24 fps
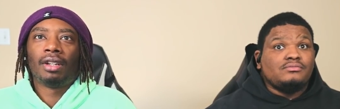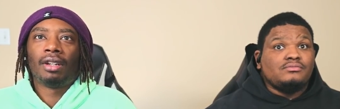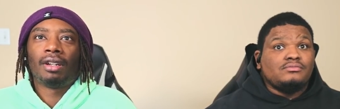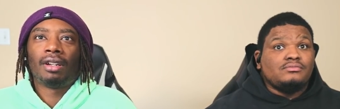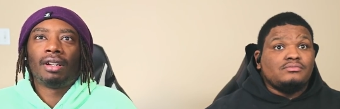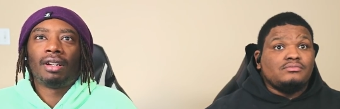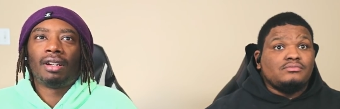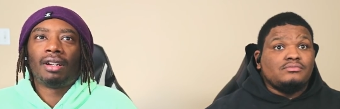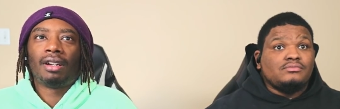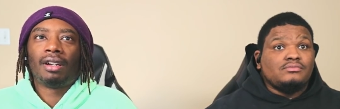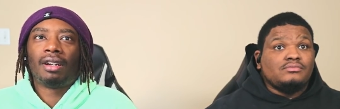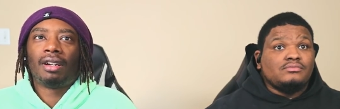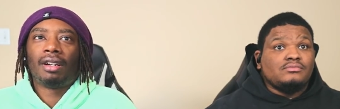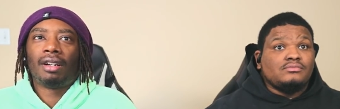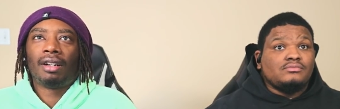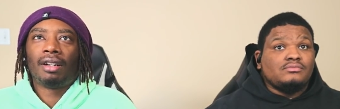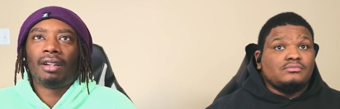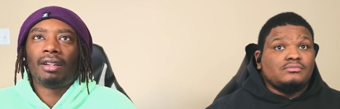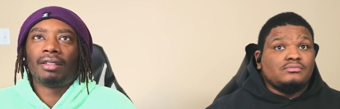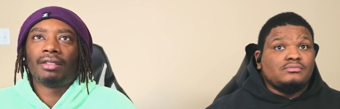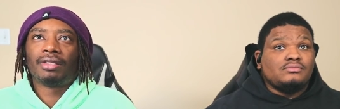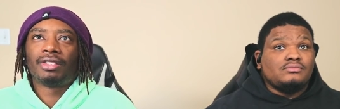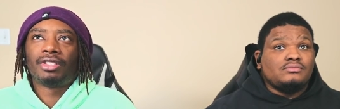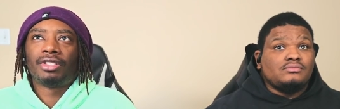
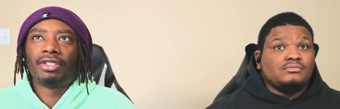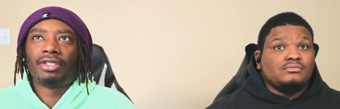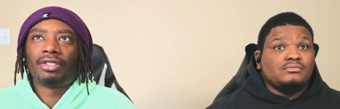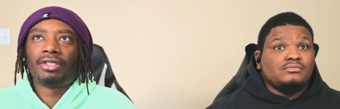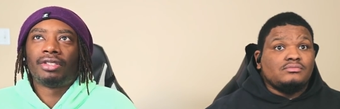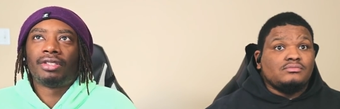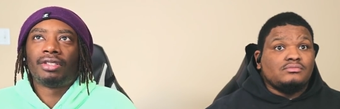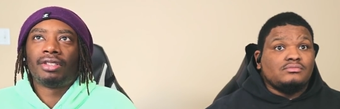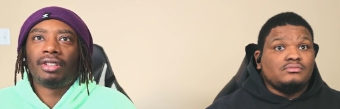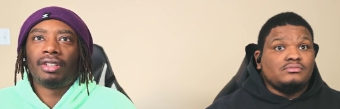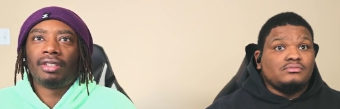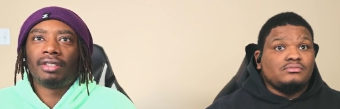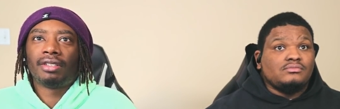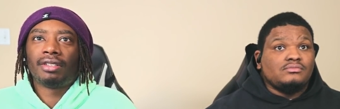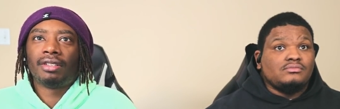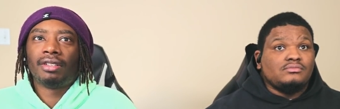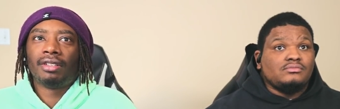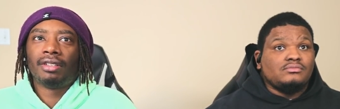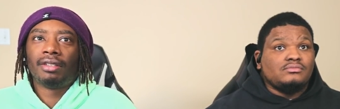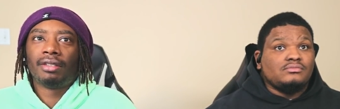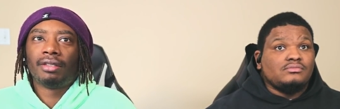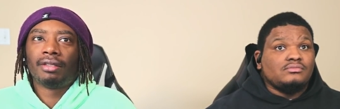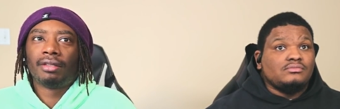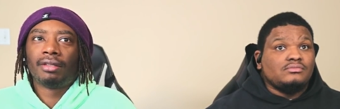Speaker 1: Ah, shit, isn't
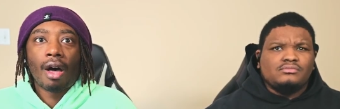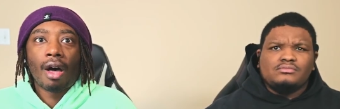it?